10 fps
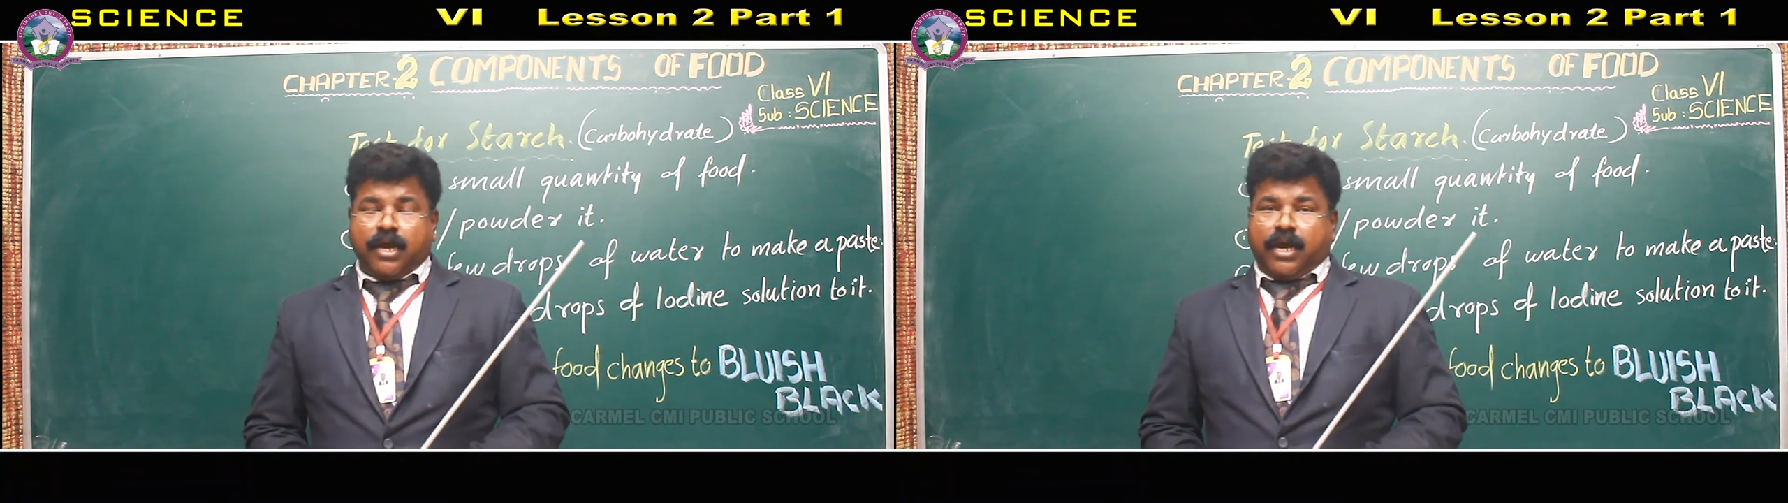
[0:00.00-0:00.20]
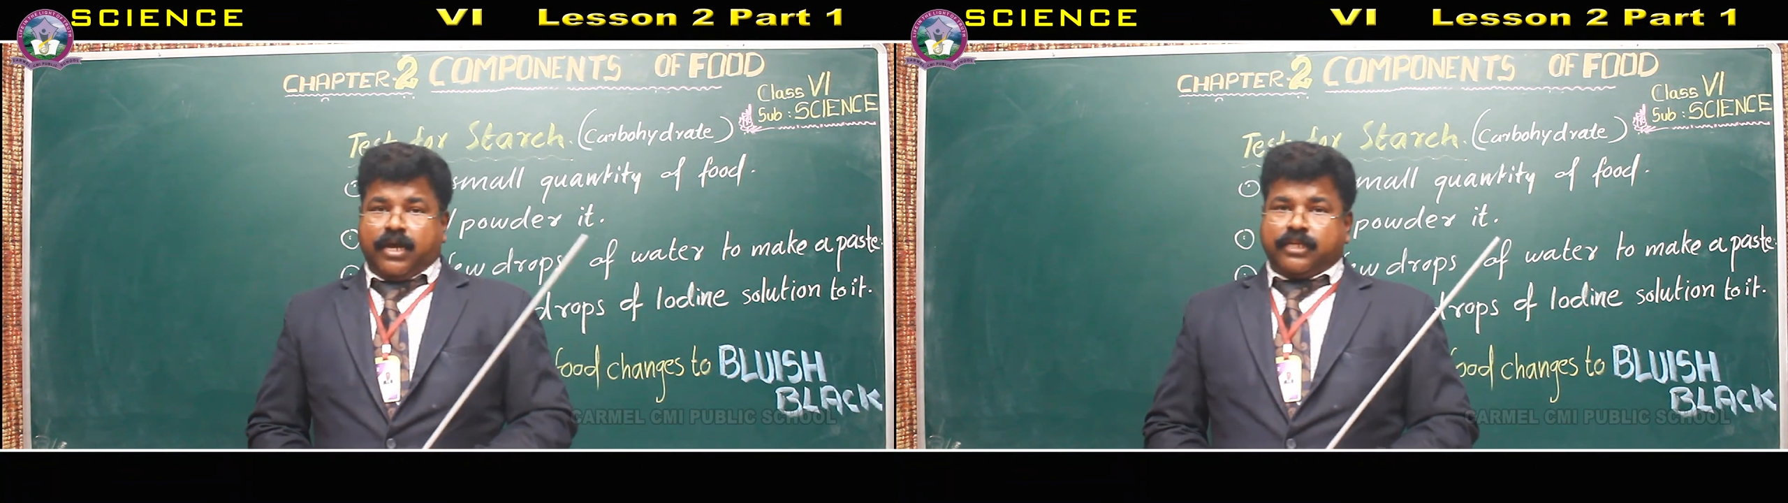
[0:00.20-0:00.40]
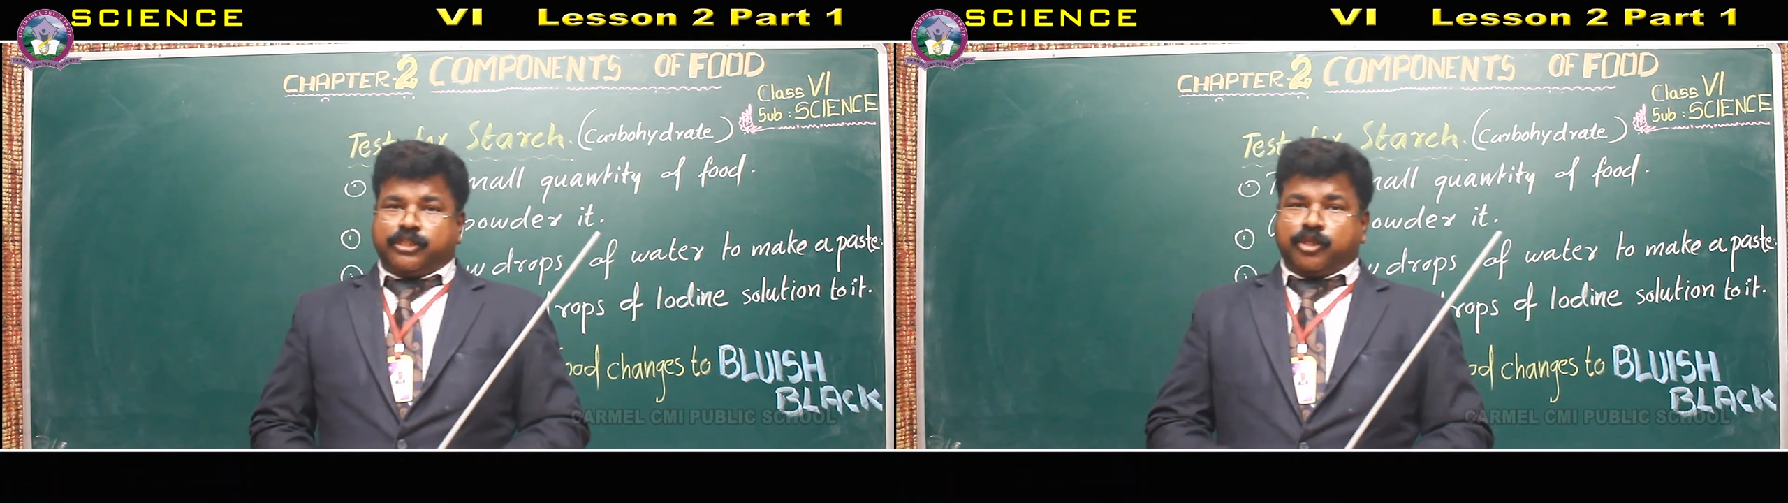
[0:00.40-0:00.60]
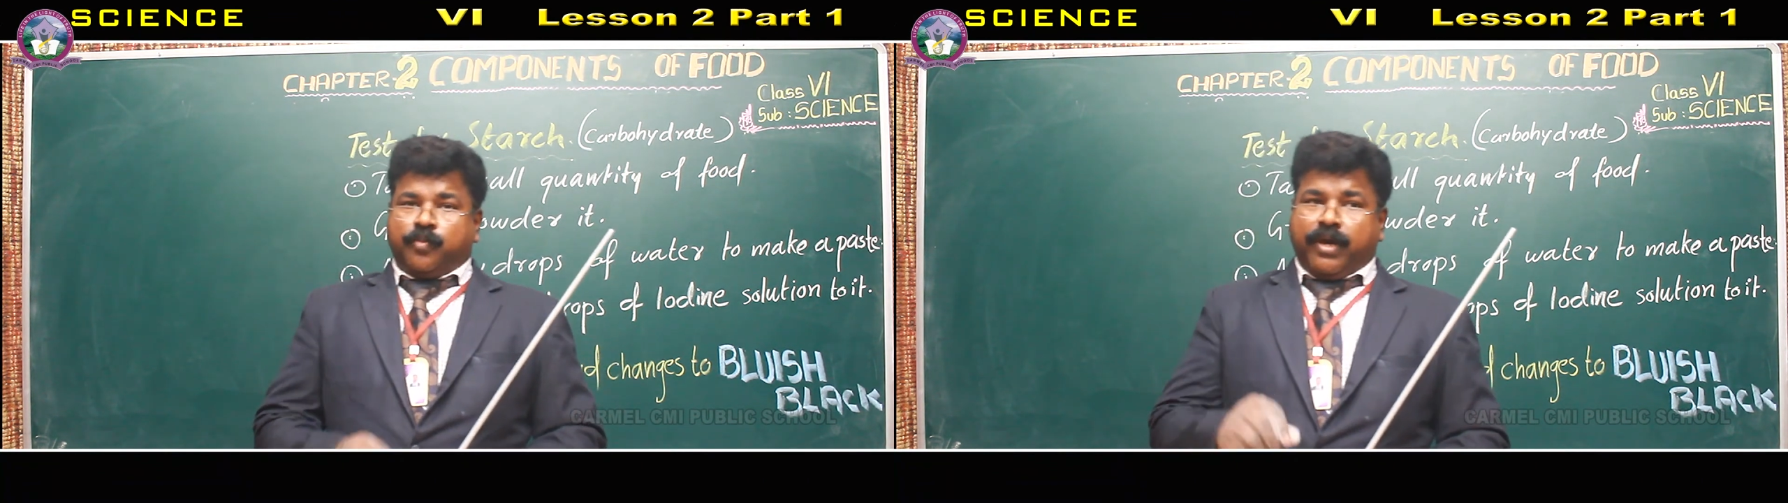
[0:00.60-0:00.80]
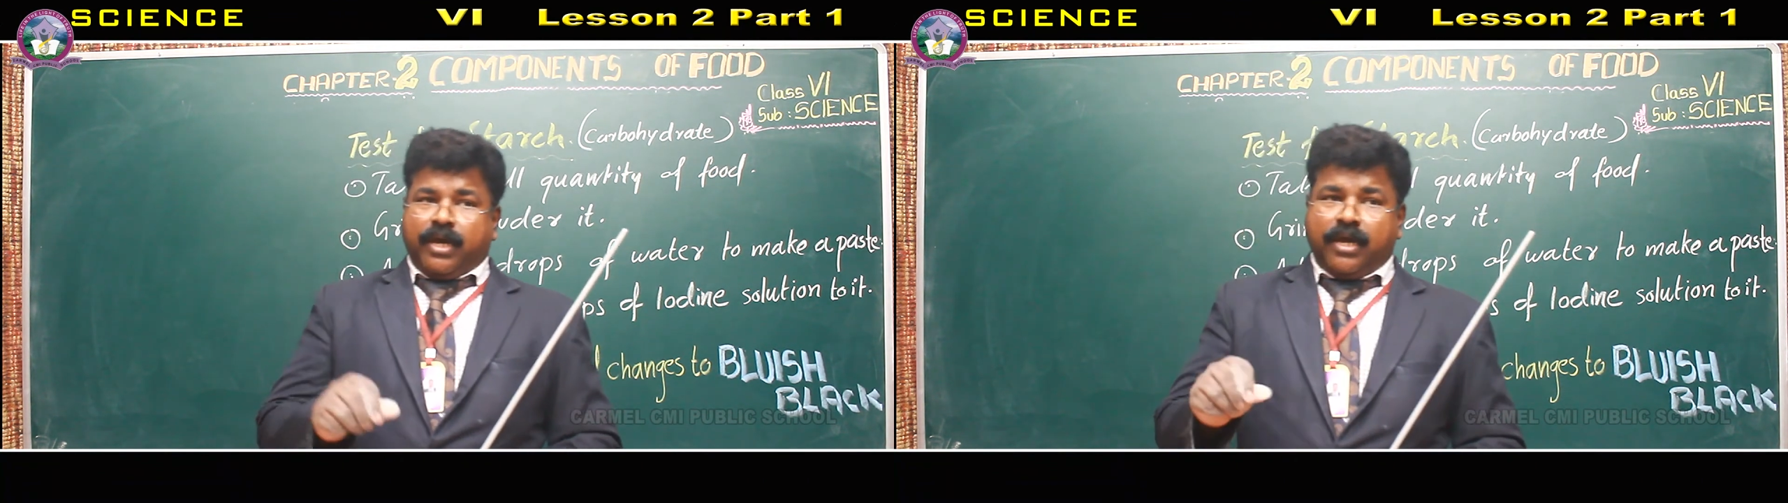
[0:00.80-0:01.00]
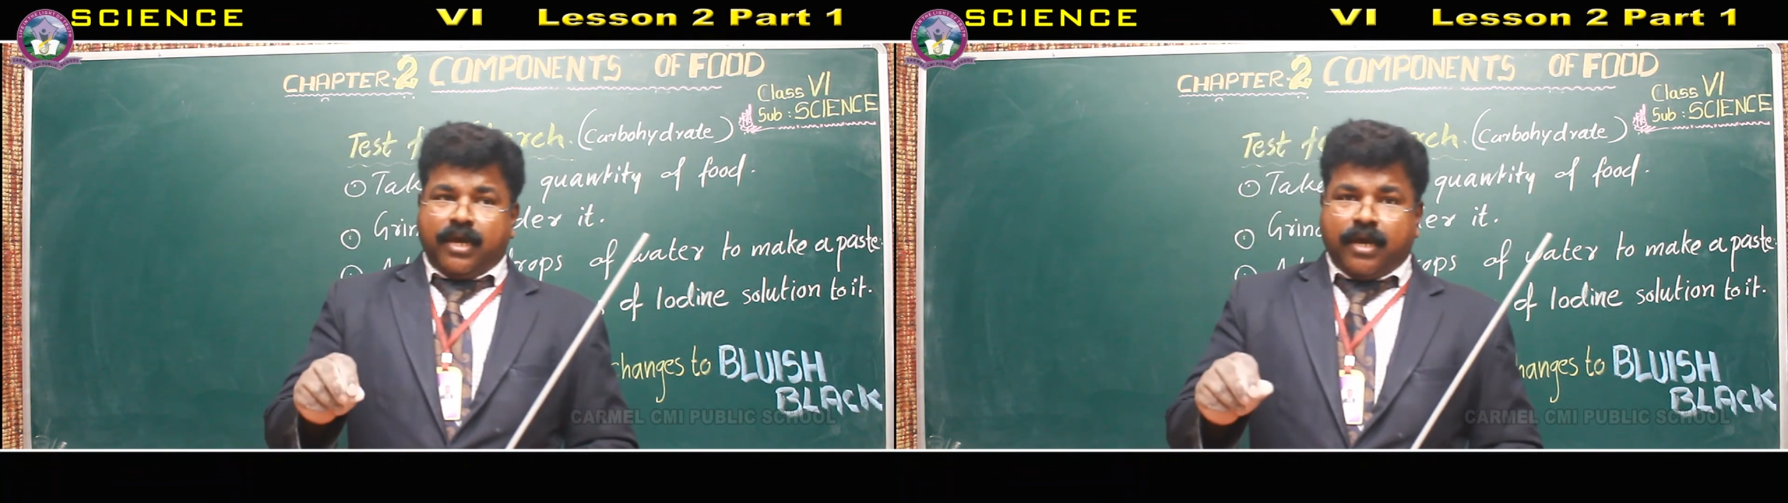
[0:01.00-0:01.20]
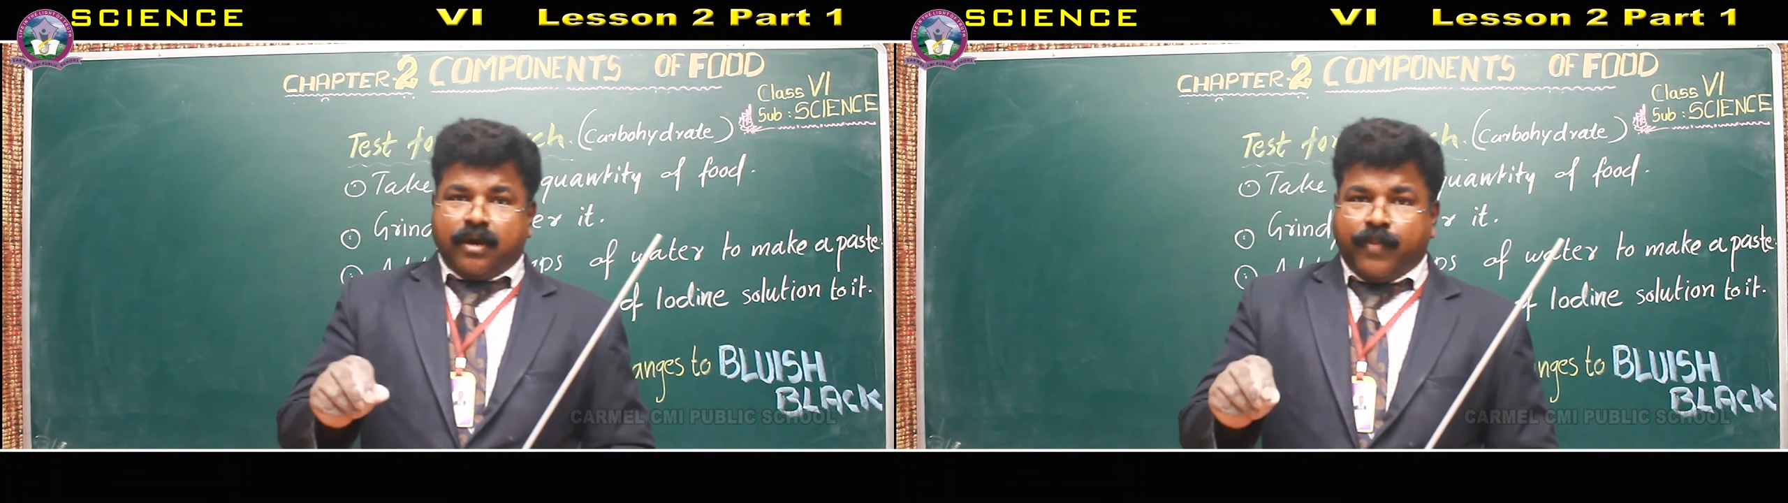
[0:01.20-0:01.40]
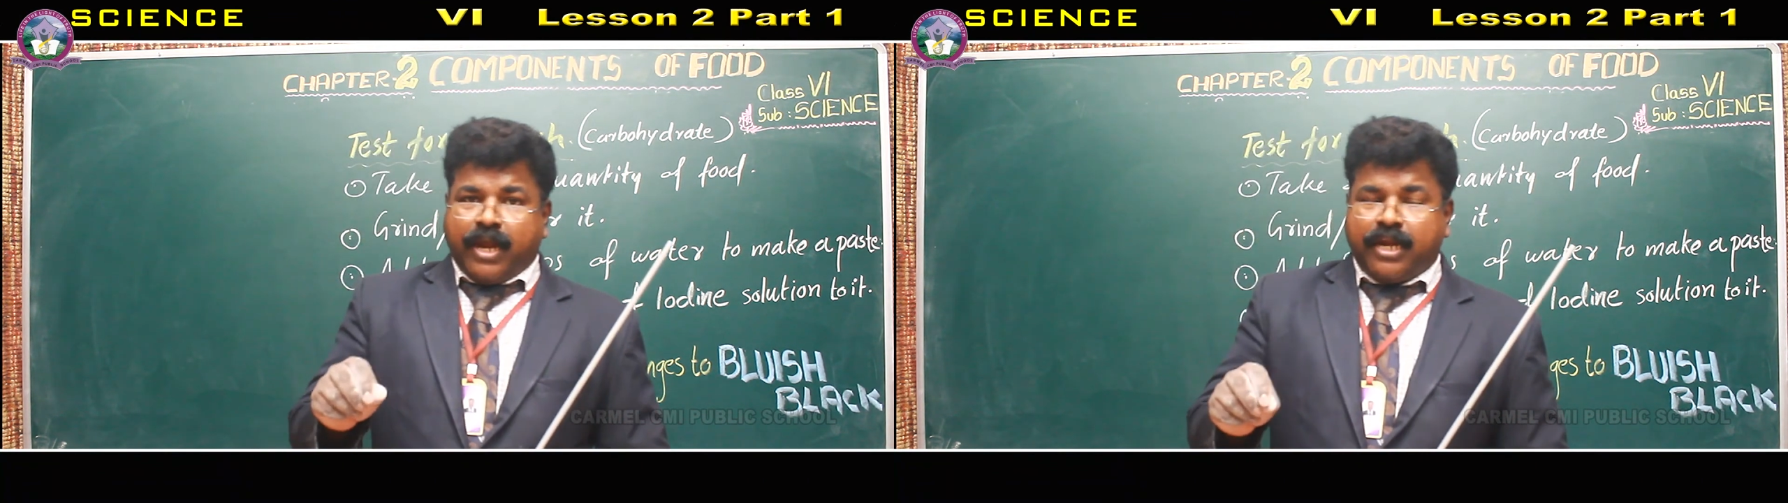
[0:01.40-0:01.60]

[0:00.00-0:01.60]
and it should be made